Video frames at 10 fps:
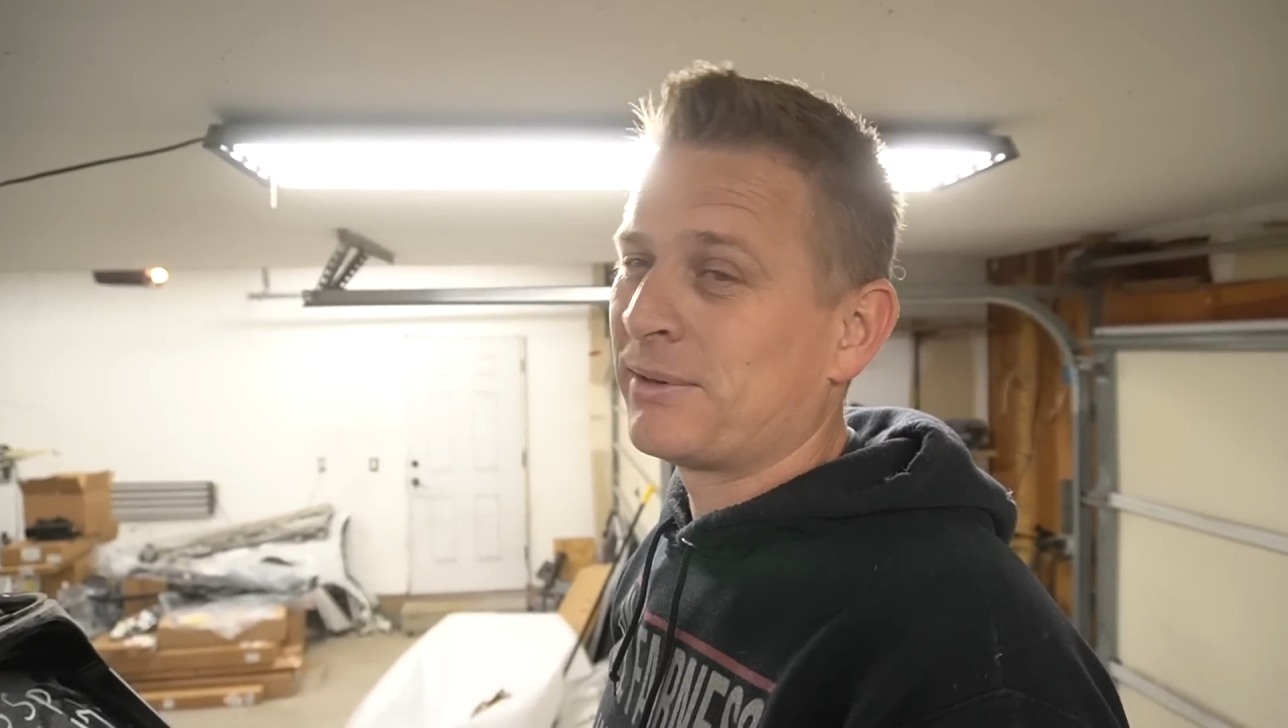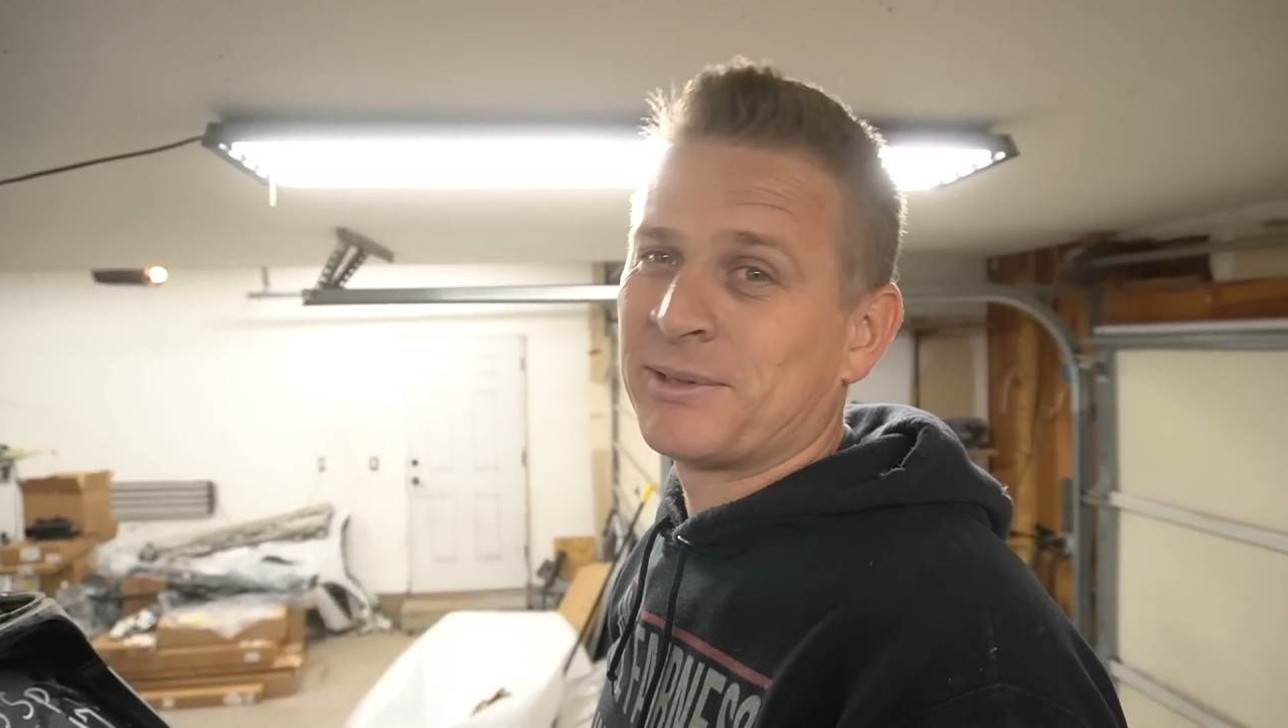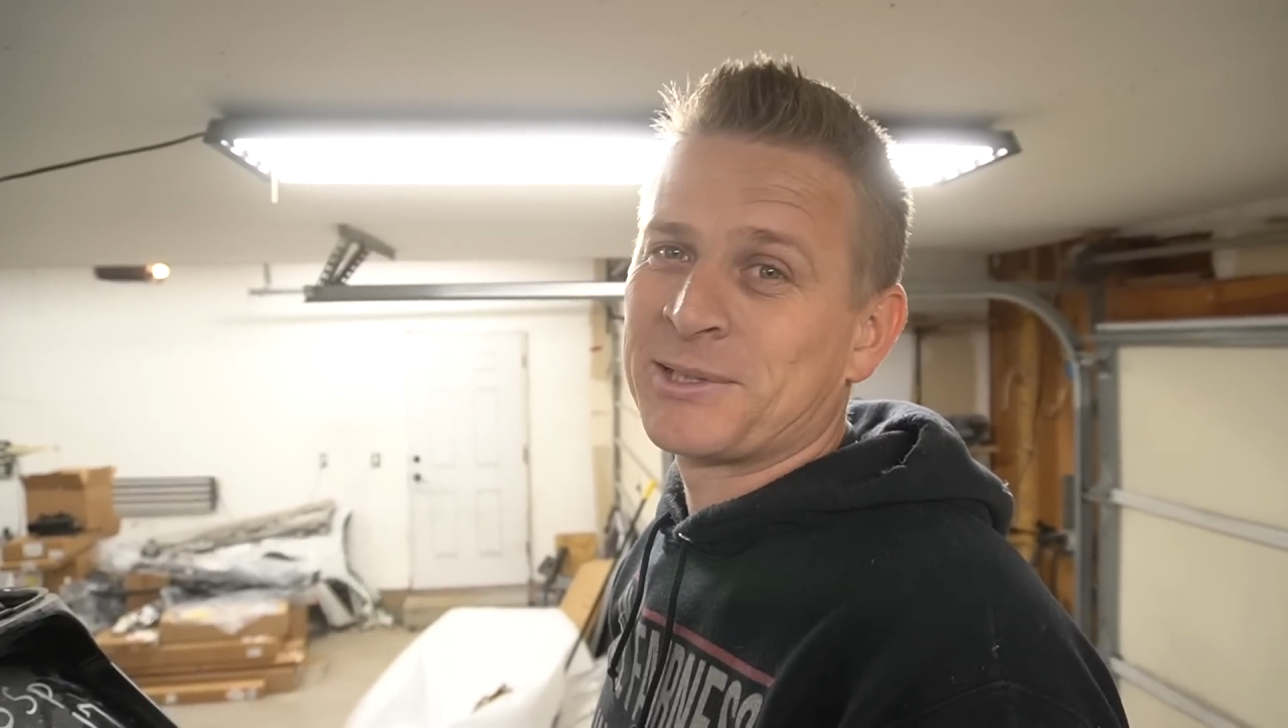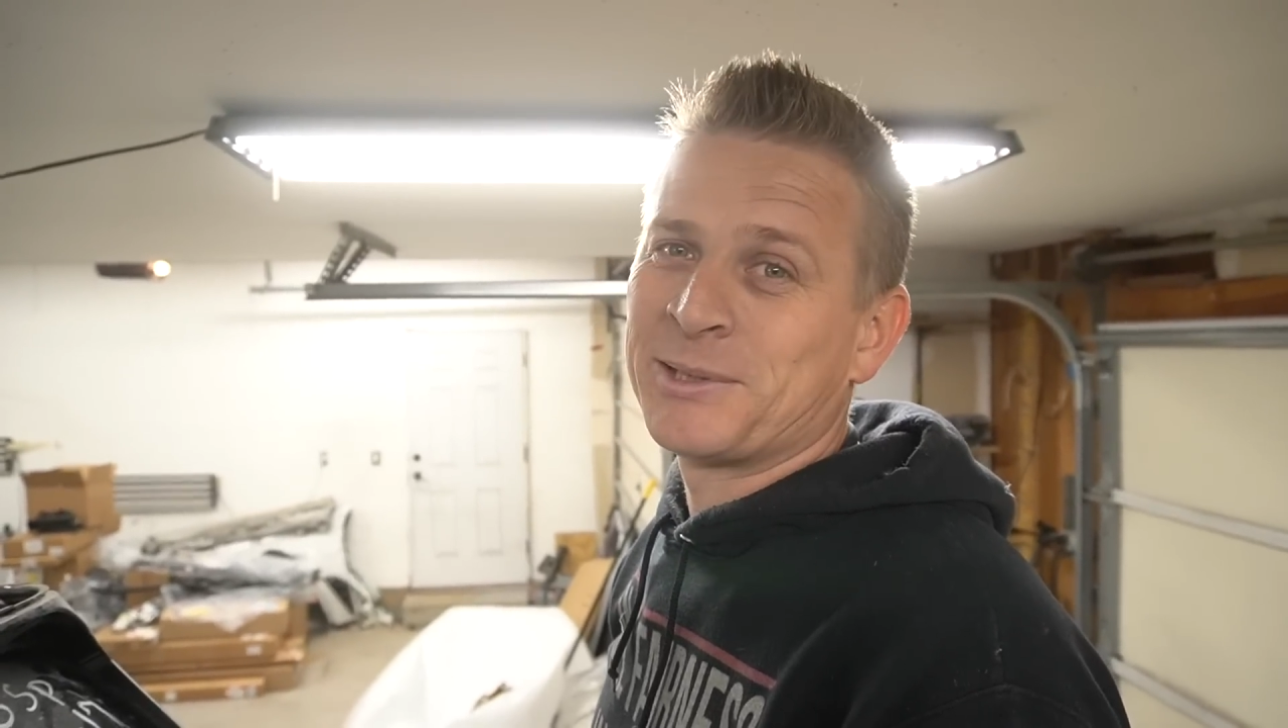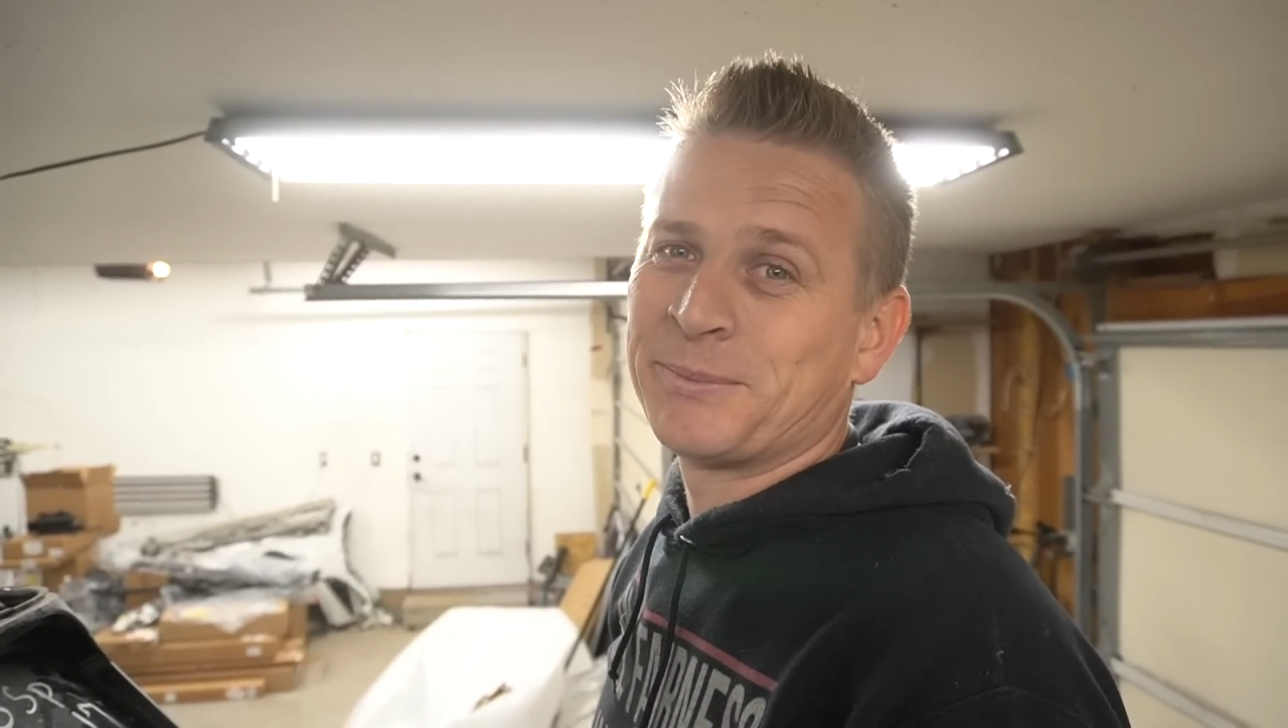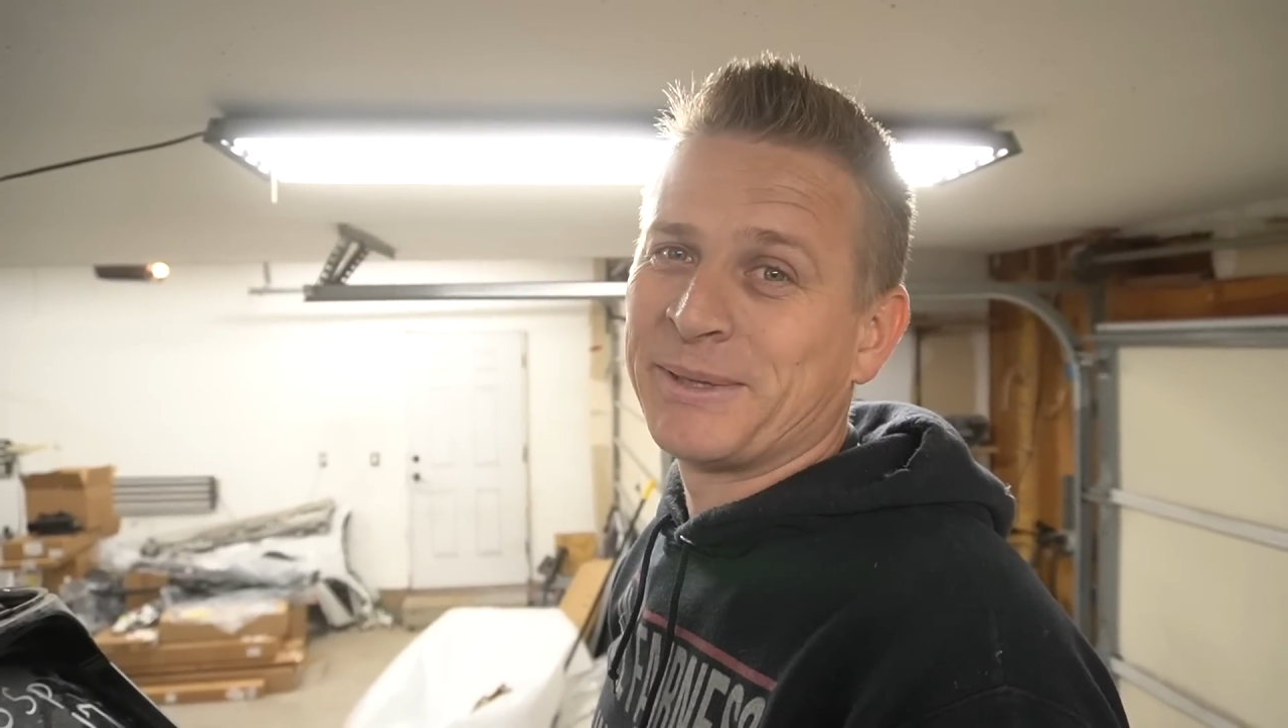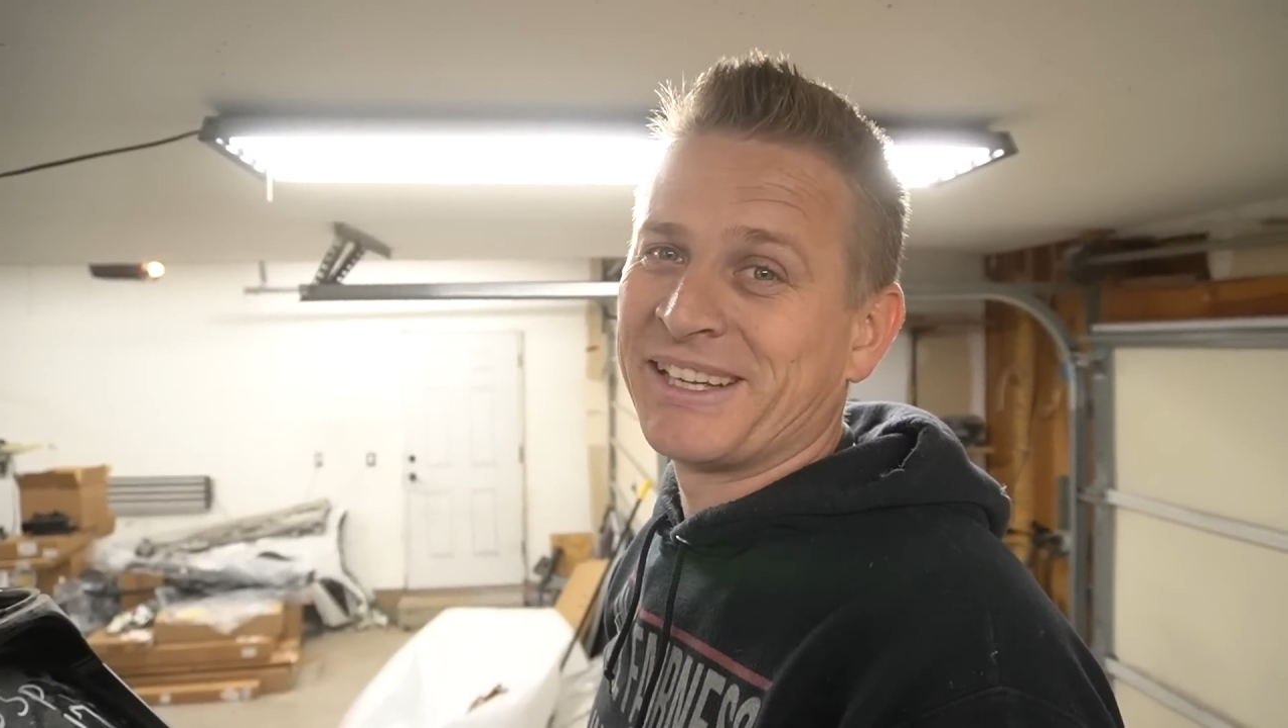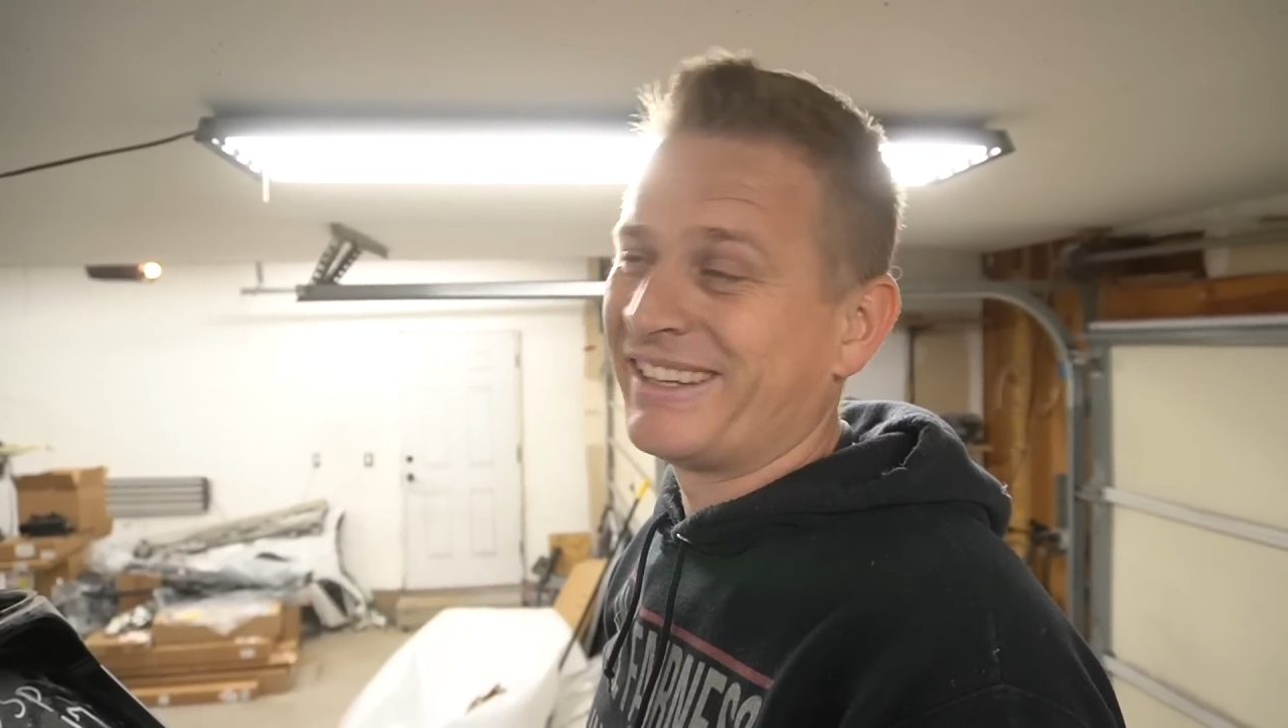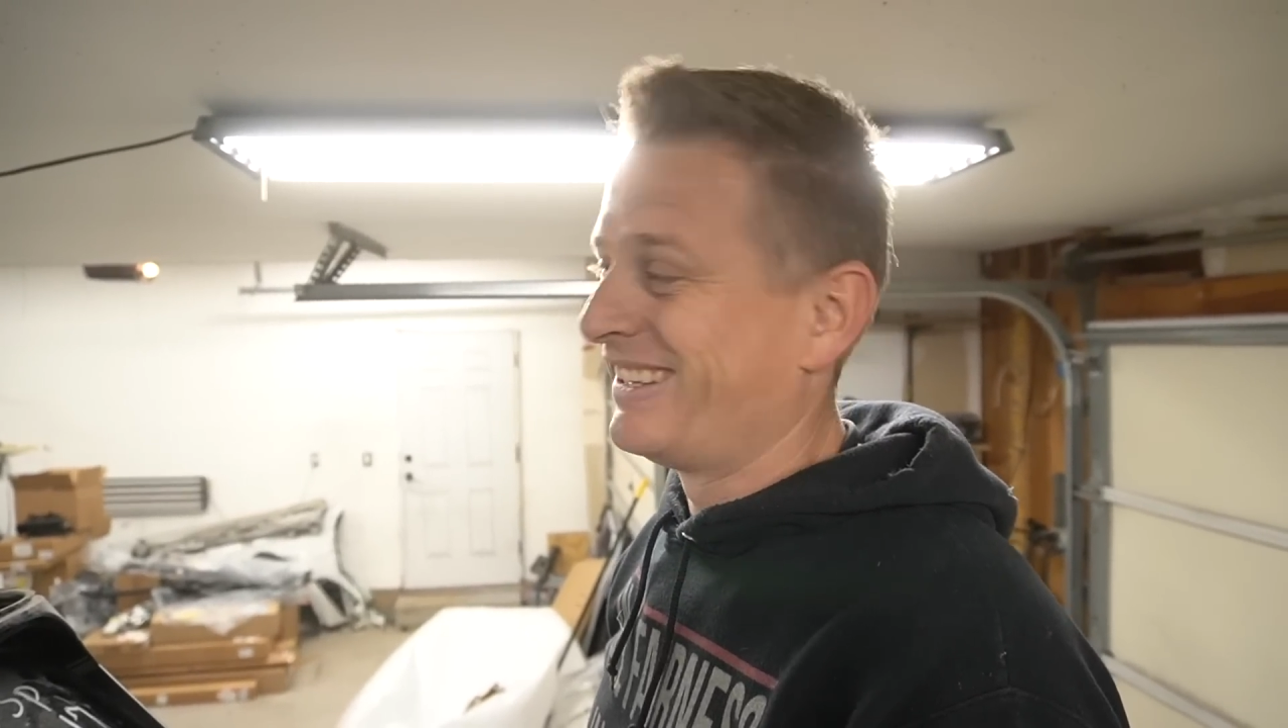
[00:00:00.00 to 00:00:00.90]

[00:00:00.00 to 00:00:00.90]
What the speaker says: I was hoping